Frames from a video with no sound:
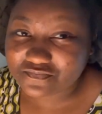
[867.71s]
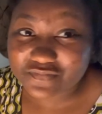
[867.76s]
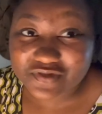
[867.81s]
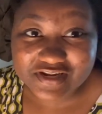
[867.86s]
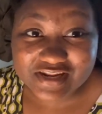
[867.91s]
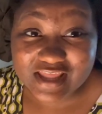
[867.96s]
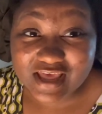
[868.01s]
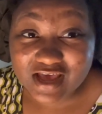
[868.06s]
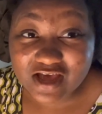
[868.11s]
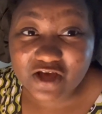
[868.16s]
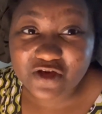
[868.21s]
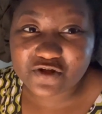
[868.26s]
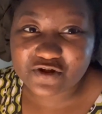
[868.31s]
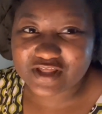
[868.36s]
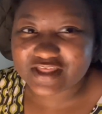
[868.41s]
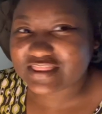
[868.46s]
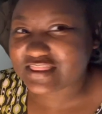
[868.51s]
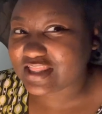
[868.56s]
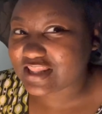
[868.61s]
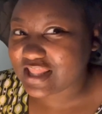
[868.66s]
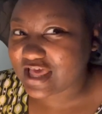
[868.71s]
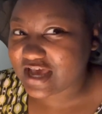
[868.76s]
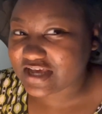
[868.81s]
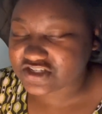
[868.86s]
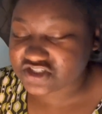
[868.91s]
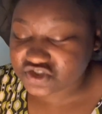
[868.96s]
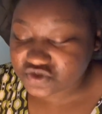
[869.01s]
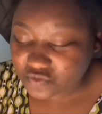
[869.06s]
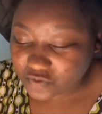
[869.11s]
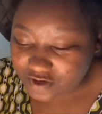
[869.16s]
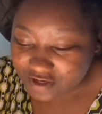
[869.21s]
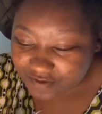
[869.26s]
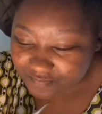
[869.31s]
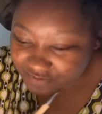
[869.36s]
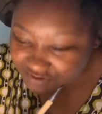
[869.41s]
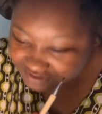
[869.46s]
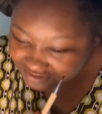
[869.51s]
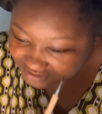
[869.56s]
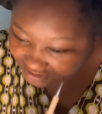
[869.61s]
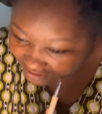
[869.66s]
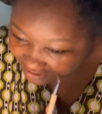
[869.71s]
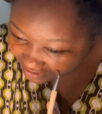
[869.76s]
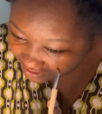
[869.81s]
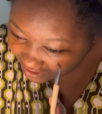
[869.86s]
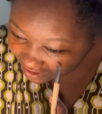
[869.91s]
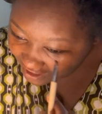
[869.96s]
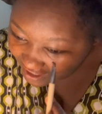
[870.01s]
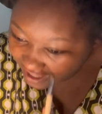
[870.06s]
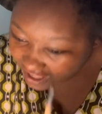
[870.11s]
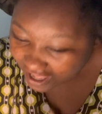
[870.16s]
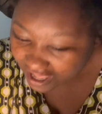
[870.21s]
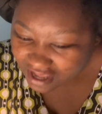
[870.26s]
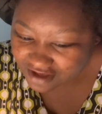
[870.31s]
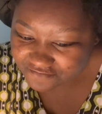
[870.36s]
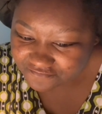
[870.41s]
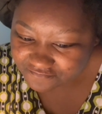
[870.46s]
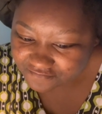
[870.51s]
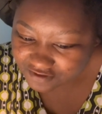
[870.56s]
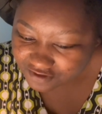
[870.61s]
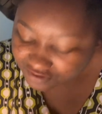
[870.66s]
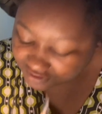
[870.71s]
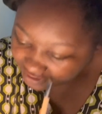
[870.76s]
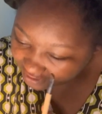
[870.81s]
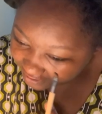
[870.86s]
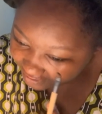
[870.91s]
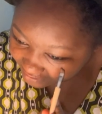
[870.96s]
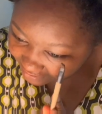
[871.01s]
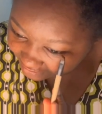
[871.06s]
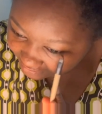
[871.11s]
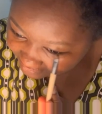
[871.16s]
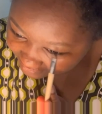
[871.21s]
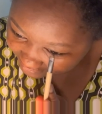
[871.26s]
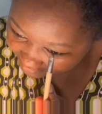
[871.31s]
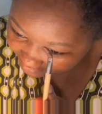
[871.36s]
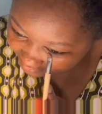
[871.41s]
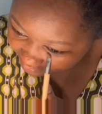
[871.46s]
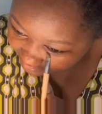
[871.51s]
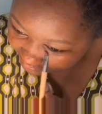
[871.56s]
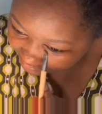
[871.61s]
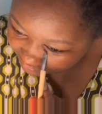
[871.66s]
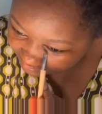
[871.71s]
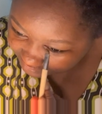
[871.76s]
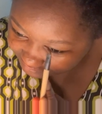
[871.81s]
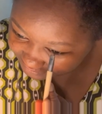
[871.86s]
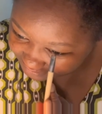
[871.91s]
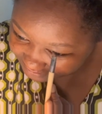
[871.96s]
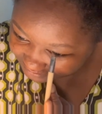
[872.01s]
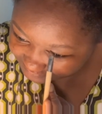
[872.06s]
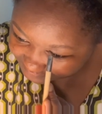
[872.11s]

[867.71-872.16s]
But now, like the last 20%, I feel like there has